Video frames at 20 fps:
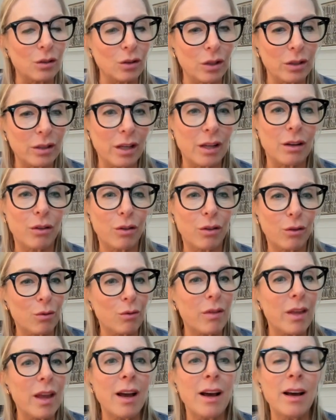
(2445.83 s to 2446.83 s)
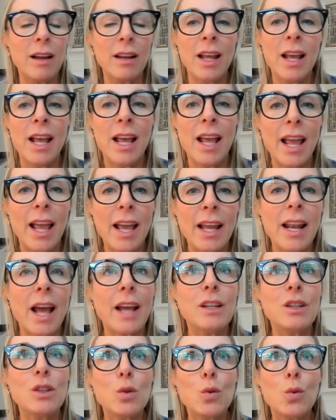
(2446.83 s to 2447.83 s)
looking through that. And
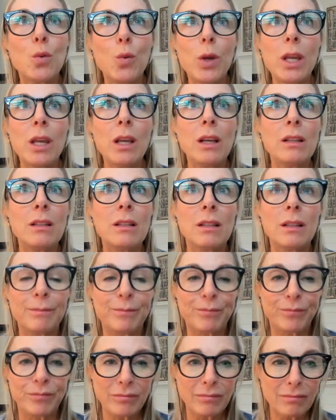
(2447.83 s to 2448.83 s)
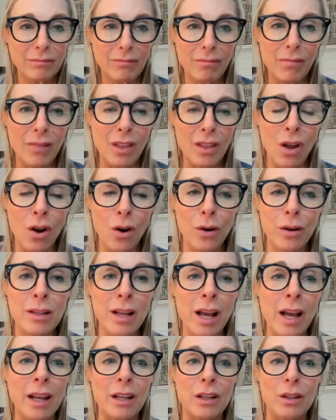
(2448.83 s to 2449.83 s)
I tweaked our
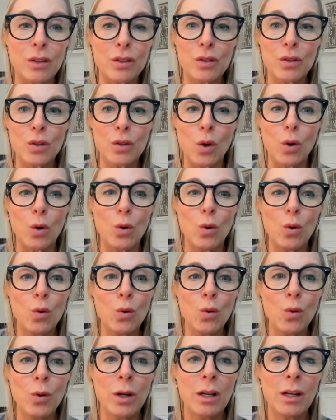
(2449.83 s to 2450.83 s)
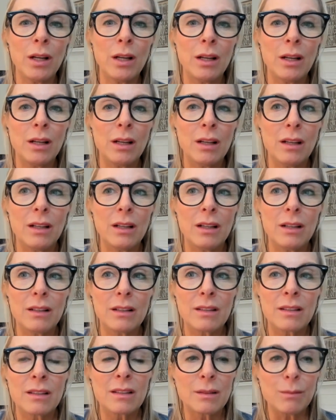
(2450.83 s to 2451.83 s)
diet so
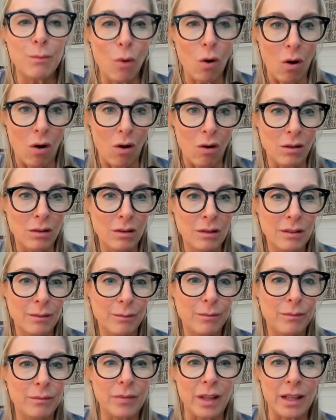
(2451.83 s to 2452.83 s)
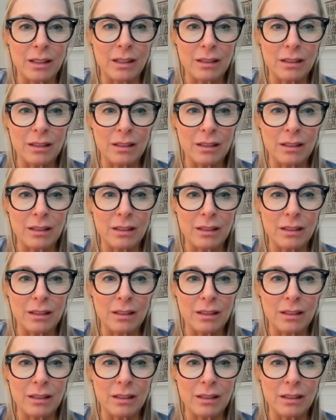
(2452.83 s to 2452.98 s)
small, like